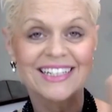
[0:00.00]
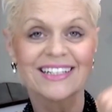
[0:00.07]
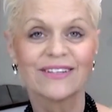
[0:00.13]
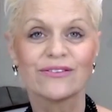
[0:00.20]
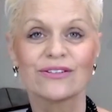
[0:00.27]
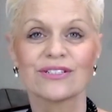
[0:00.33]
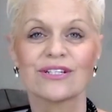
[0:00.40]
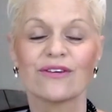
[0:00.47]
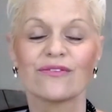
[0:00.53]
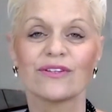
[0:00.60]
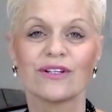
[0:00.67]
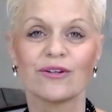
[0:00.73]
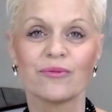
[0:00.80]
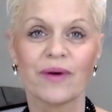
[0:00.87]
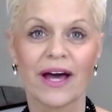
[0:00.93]
give yourself a
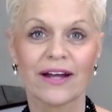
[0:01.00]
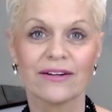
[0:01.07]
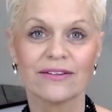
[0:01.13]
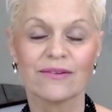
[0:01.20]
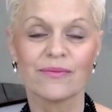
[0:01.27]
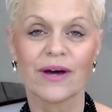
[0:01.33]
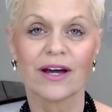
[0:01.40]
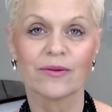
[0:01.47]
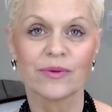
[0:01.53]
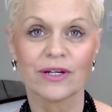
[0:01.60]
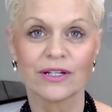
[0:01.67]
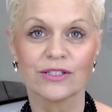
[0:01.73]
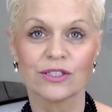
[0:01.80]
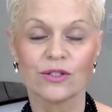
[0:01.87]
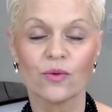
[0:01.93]
little pat on the back
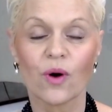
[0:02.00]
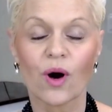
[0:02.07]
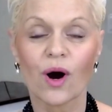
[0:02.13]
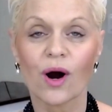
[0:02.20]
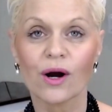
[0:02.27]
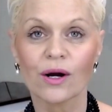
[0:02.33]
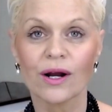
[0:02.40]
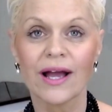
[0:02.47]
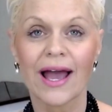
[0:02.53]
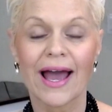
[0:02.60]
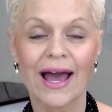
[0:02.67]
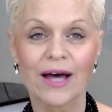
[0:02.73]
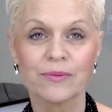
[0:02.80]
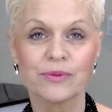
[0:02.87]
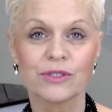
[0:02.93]
because you are
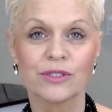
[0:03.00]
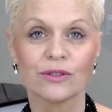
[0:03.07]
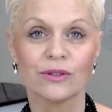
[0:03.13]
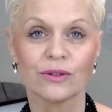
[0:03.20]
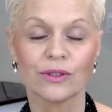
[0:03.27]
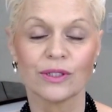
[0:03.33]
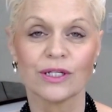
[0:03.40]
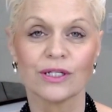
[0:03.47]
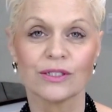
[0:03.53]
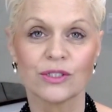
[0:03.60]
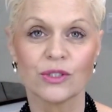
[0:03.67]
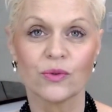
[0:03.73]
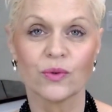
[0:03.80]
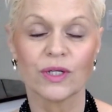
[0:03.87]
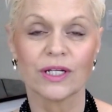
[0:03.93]
absolutely
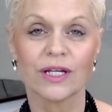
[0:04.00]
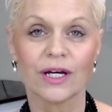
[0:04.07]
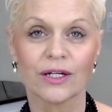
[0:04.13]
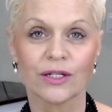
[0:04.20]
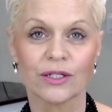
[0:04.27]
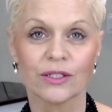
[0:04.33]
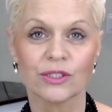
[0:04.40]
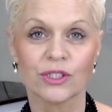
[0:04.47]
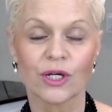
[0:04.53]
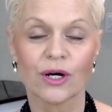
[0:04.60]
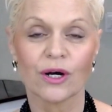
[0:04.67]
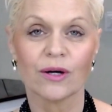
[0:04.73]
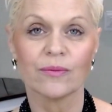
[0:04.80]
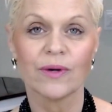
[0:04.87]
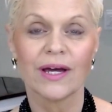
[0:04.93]
doing a good
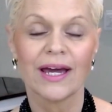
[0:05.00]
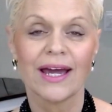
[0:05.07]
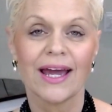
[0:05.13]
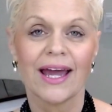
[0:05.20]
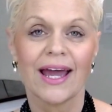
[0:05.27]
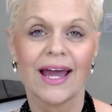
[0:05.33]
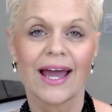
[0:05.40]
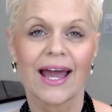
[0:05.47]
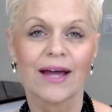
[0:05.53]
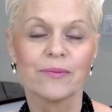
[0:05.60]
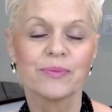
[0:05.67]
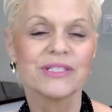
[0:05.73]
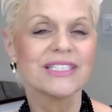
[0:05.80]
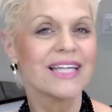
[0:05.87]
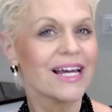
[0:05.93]
job.
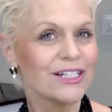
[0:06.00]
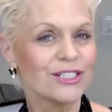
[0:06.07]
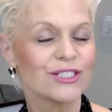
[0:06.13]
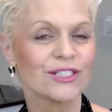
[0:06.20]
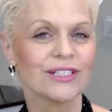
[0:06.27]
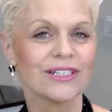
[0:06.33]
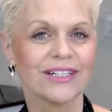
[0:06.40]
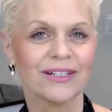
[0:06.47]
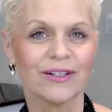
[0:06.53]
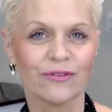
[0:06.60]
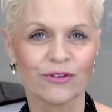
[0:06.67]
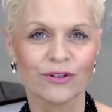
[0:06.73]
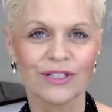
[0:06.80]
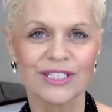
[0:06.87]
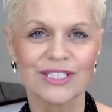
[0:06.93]
And potentially,
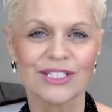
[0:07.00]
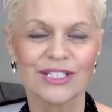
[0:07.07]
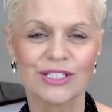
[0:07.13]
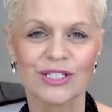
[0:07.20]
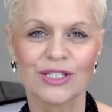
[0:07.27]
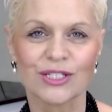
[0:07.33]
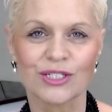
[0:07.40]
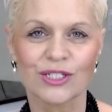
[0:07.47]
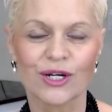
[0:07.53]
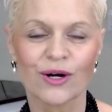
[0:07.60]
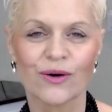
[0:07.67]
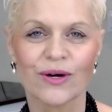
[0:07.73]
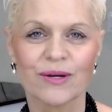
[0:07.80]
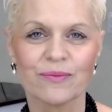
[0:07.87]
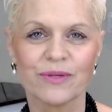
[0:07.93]
if you're listening to this
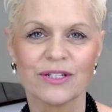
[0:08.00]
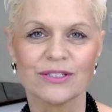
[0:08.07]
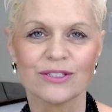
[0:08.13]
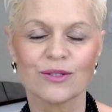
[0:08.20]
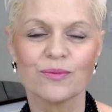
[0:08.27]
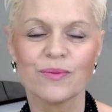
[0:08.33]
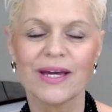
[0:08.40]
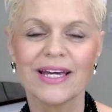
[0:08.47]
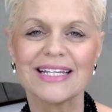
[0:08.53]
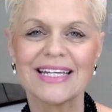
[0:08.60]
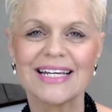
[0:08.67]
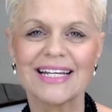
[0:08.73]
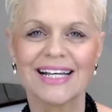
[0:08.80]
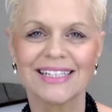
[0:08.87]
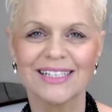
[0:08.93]
show, it means you may
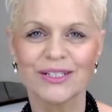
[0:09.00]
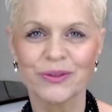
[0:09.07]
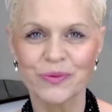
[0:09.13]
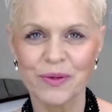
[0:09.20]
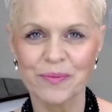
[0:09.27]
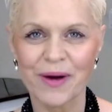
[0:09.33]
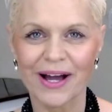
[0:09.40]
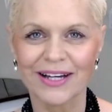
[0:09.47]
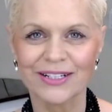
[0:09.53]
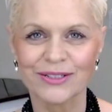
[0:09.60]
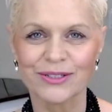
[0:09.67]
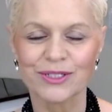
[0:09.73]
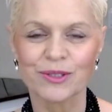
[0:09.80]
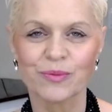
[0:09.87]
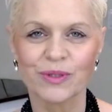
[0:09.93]
need a little
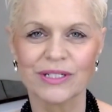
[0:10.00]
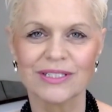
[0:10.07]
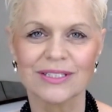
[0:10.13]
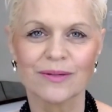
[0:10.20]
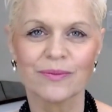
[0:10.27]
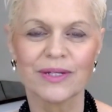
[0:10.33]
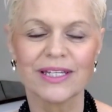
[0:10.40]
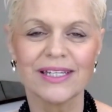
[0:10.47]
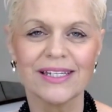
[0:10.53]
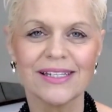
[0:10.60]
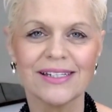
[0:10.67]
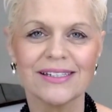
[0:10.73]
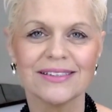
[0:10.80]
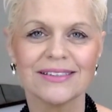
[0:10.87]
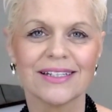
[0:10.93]
reminder to bring some
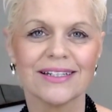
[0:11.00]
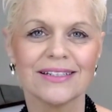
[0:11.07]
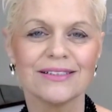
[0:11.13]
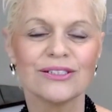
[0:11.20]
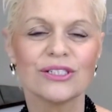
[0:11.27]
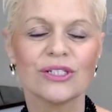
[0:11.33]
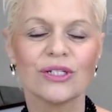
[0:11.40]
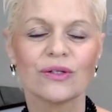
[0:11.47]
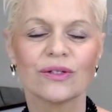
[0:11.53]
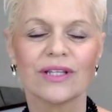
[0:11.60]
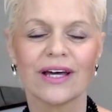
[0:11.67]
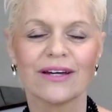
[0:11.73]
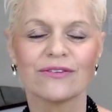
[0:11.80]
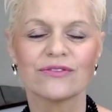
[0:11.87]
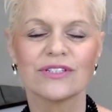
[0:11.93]
ease into your
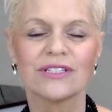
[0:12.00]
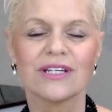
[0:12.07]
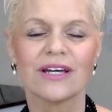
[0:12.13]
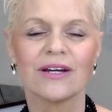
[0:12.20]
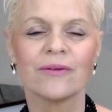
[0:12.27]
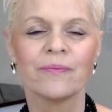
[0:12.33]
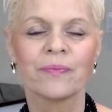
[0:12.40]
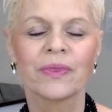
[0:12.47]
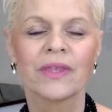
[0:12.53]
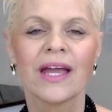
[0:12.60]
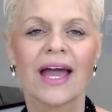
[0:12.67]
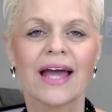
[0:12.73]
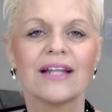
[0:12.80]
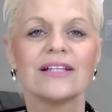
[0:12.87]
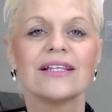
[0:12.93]
life today
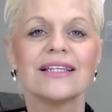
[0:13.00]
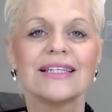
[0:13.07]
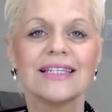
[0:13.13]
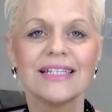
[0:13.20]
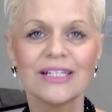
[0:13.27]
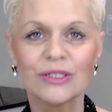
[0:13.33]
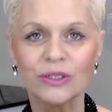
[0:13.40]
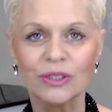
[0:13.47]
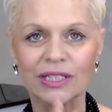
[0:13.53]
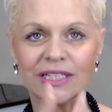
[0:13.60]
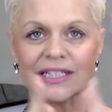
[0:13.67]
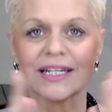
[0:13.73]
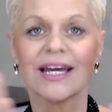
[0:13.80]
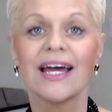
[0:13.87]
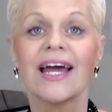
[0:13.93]
and
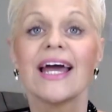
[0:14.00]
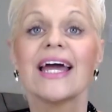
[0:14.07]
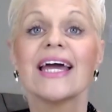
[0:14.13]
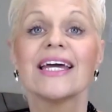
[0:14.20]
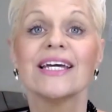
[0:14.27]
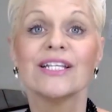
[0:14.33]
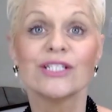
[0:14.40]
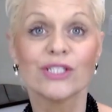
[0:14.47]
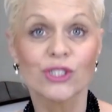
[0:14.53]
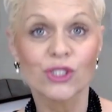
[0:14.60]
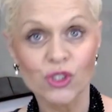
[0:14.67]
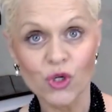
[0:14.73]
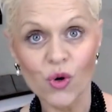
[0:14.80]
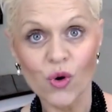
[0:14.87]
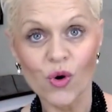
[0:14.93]
literally
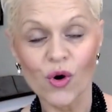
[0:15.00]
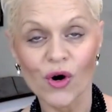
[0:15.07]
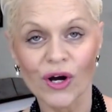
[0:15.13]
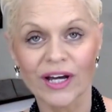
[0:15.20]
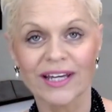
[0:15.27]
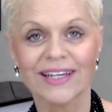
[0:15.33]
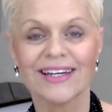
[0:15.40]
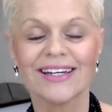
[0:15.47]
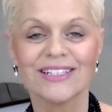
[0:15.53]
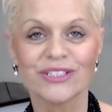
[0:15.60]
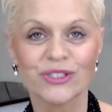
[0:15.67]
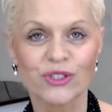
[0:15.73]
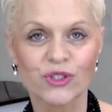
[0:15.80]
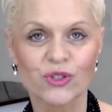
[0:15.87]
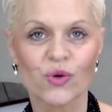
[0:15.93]
enjoy
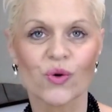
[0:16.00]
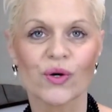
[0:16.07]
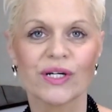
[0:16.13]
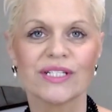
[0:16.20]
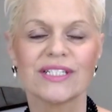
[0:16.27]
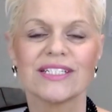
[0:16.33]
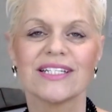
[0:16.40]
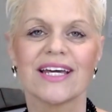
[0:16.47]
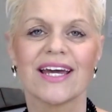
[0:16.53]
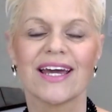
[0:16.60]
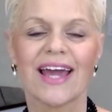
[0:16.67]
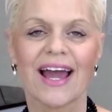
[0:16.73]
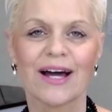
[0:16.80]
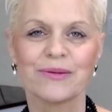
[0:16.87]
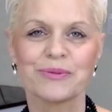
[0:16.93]

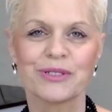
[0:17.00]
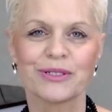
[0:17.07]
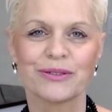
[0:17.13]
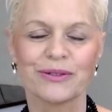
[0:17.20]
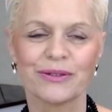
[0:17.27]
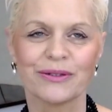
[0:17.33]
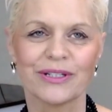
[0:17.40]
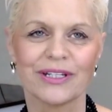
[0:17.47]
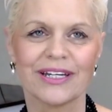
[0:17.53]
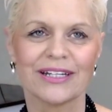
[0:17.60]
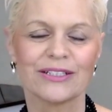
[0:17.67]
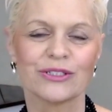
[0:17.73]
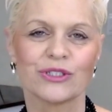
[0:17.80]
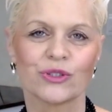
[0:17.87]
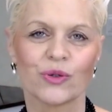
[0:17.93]
today. Absolutely
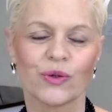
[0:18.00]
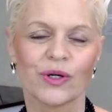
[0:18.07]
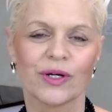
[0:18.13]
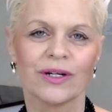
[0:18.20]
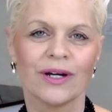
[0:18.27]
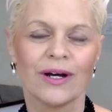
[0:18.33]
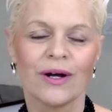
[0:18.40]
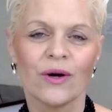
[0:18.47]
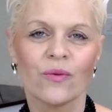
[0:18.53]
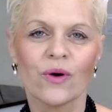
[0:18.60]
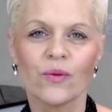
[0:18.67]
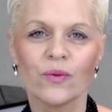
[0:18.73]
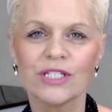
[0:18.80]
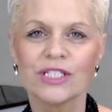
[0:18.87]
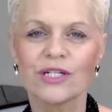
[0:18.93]
enjoy.
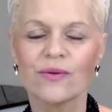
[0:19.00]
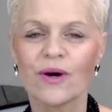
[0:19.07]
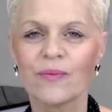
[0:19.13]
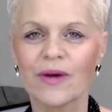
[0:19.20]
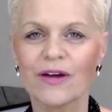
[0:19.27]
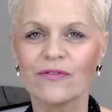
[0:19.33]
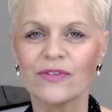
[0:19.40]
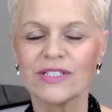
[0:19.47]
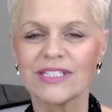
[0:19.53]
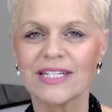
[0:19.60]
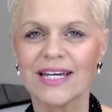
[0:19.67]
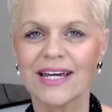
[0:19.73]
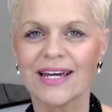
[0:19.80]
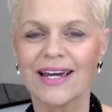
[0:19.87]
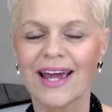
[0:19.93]
Well, we show up every
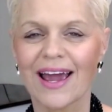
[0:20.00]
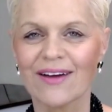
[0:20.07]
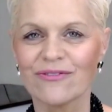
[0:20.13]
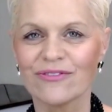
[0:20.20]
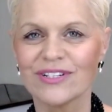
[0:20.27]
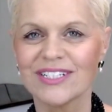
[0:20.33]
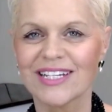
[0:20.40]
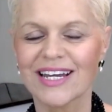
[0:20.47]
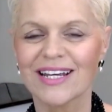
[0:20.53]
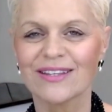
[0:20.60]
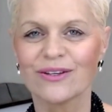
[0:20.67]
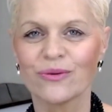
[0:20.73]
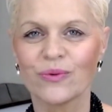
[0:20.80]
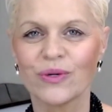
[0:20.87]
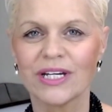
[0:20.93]
day of
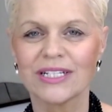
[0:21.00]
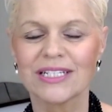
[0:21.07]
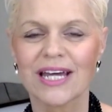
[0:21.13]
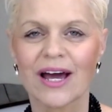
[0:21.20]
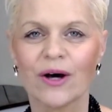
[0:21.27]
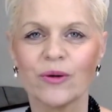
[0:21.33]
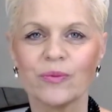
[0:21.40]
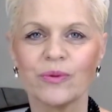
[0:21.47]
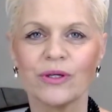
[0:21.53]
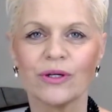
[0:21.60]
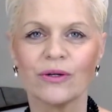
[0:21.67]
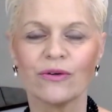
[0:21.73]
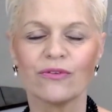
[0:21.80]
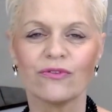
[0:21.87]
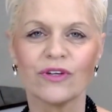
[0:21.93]
the week to help
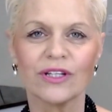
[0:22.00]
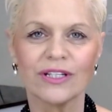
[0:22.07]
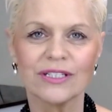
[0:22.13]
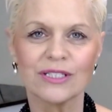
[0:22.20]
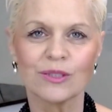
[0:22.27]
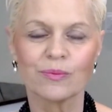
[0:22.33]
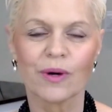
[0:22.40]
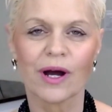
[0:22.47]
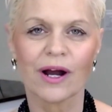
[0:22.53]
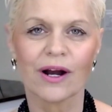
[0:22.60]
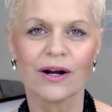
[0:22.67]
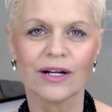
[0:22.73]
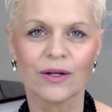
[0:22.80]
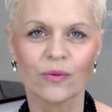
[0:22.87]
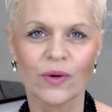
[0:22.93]
you feel
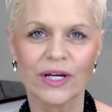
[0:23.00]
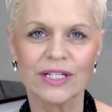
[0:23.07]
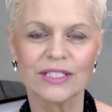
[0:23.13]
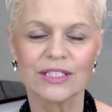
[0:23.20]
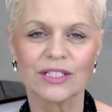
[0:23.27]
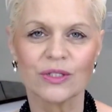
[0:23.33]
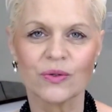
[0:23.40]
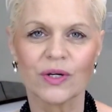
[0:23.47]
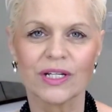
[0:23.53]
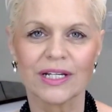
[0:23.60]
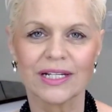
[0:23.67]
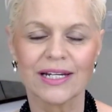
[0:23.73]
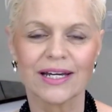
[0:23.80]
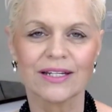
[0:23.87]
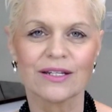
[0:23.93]
inspired in ways that you can
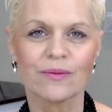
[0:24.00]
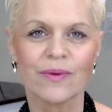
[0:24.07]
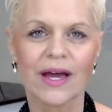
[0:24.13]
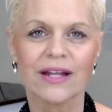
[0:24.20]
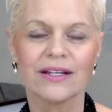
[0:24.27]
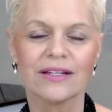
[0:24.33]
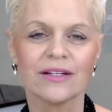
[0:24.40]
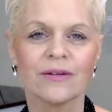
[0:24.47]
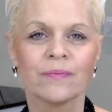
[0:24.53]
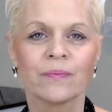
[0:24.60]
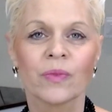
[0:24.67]
ignite humanity.